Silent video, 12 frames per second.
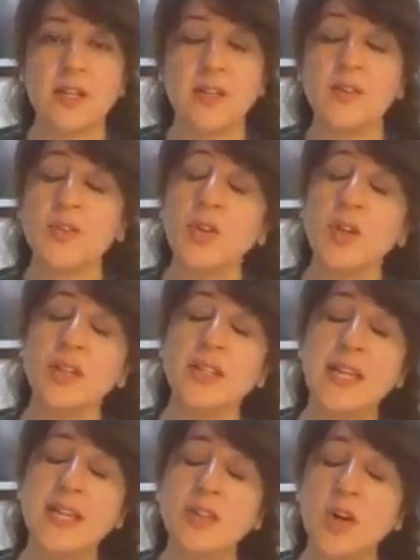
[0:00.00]
So
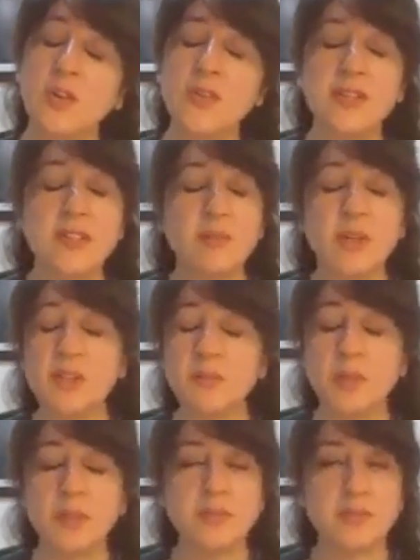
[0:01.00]
there is always someone
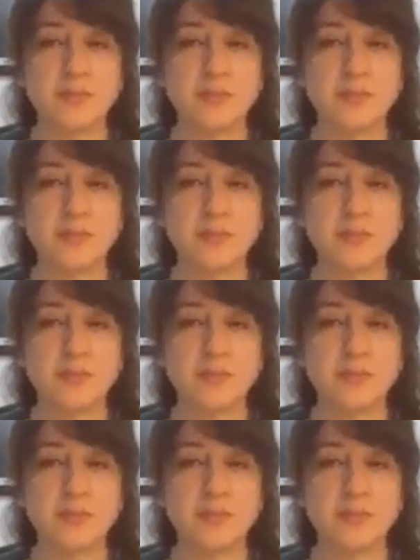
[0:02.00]
above.